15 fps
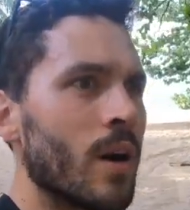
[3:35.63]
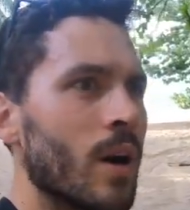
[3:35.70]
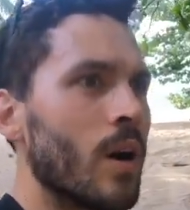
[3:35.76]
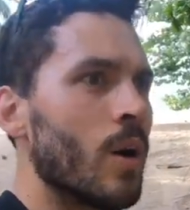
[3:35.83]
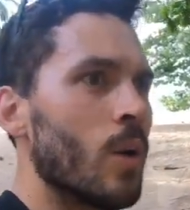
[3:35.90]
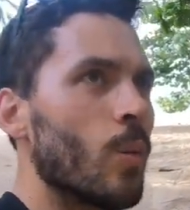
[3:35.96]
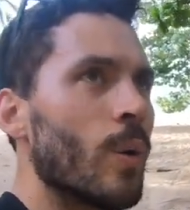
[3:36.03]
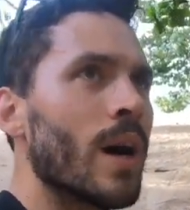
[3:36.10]
Oh
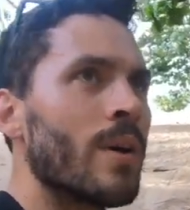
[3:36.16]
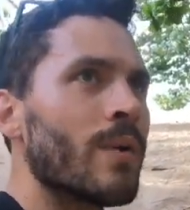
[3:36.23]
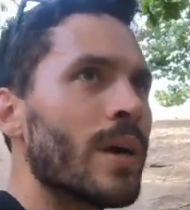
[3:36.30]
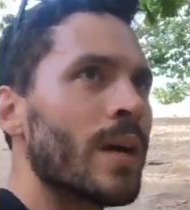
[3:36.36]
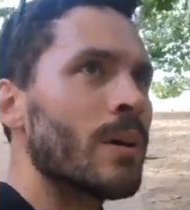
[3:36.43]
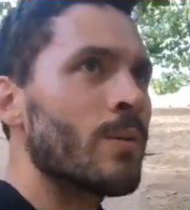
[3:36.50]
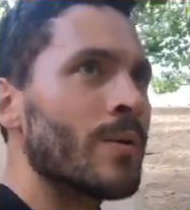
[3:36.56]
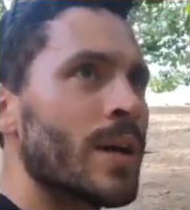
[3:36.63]
wow,
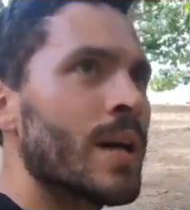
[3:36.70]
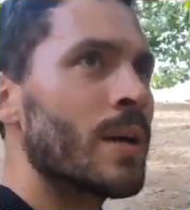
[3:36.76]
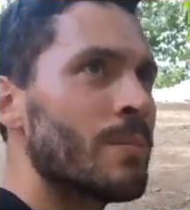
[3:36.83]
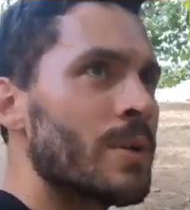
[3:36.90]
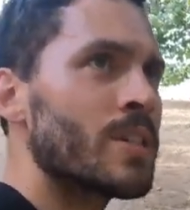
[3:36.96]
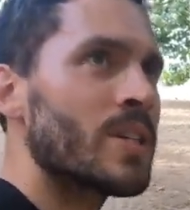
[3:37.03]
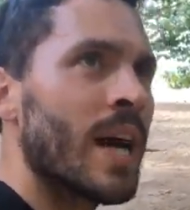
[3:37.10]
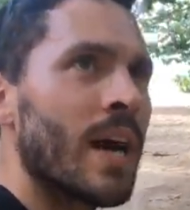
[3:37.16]
and we got a
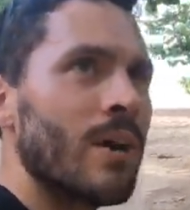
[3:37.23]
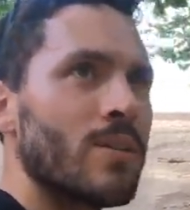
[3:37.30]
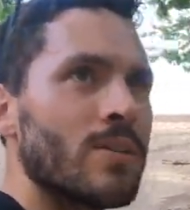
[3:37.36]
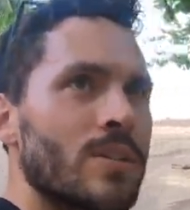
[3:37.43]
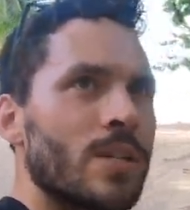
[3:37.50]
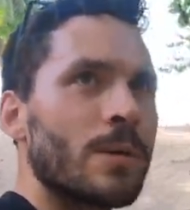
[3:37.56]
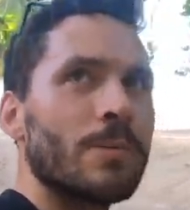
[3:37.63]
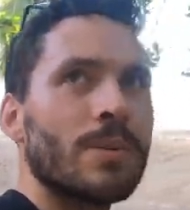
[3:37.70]
bunch of howlers
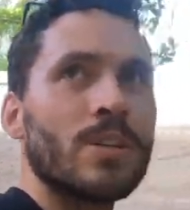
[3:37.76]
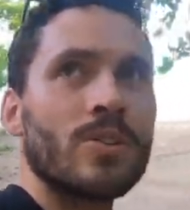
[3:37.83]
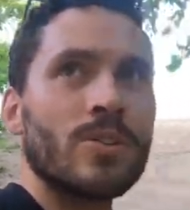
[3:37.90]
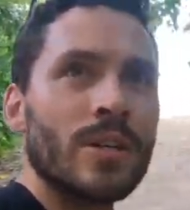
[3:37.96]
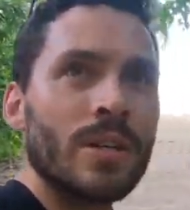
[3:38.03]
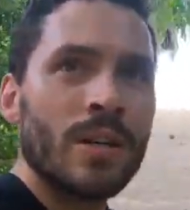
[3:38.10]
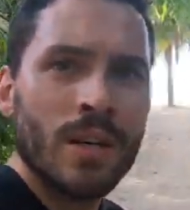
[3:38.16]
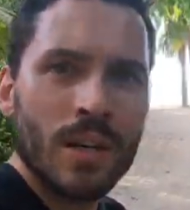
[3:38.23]
up in the
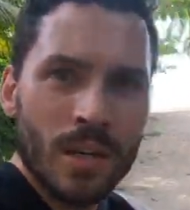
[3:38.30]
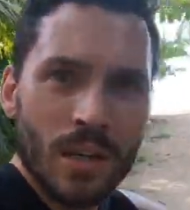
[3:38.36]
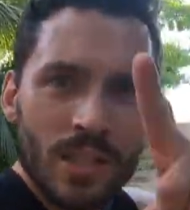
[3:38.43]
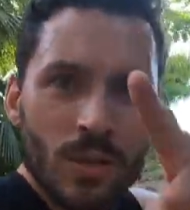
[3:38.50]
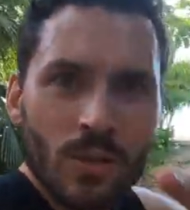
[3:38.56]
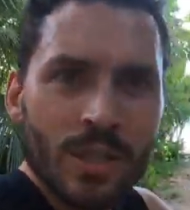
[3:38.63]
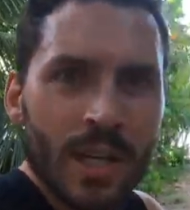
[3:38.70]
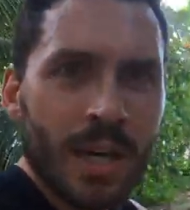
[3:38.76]
tree. Let's
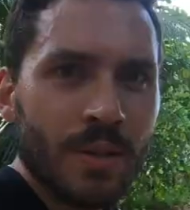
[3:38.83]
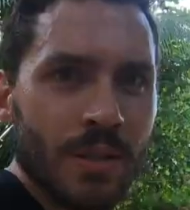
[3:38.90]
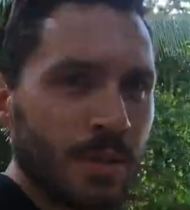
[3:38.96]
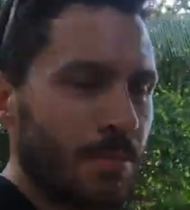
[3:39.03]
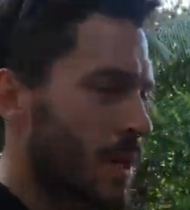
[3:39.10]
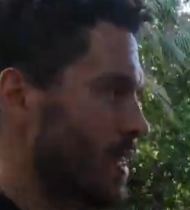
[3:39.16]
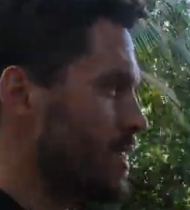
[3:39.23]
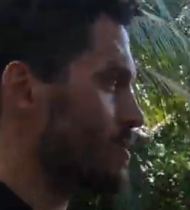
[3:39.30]
go check out these
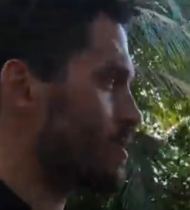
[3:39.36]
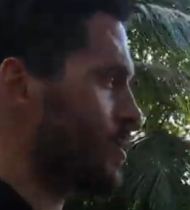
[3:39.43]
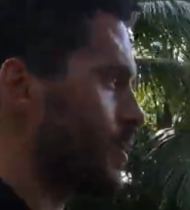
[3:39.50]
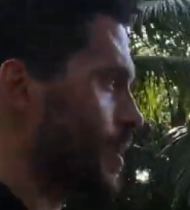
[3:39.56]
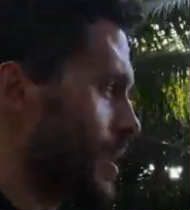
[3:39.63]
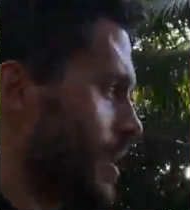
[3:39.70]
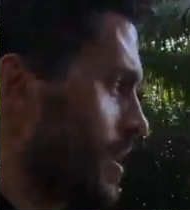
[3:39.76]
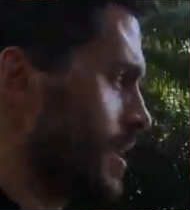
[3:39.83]
monkeys real quick,
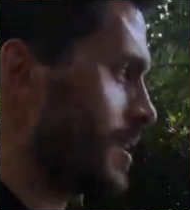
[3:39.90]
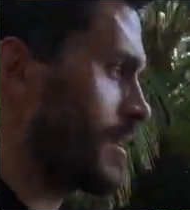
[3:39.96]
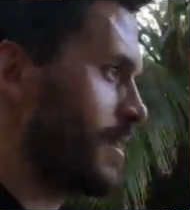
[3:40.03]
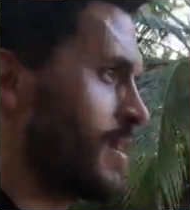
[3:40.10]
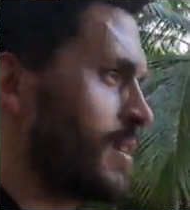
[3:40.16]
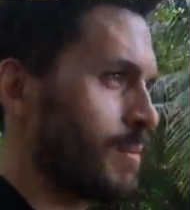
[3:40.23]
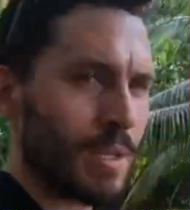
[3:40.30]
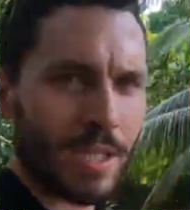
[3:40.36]

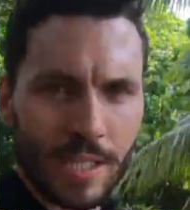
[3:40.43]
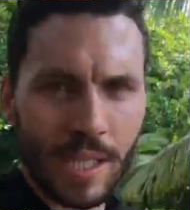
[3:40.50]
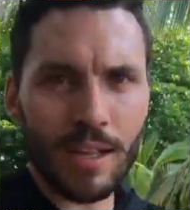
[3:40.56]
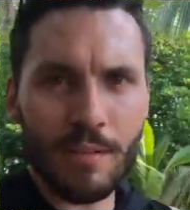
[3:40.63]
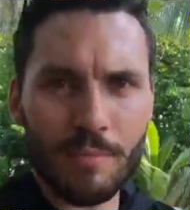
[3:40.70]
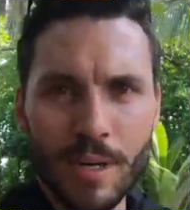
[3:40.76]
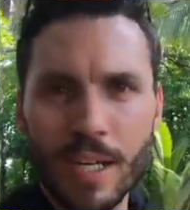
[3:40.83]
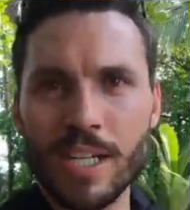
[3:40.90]
because I love
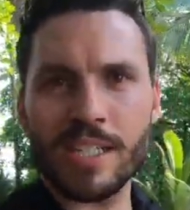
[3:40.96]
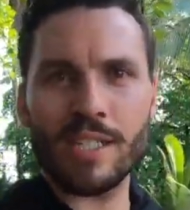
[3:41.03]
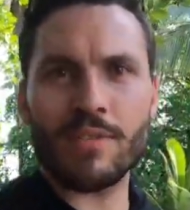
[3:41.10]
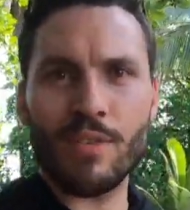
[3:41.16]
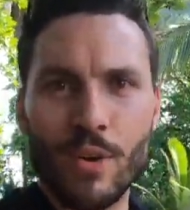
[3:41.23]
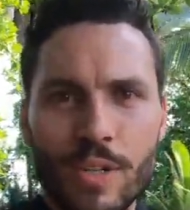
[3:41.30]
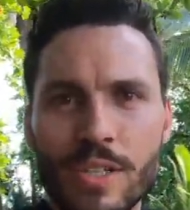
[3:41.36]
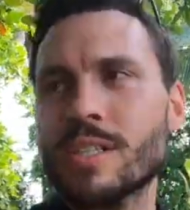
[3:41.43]
monkeys, of
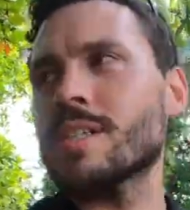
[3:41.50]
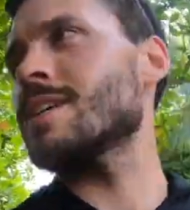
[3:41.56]
course.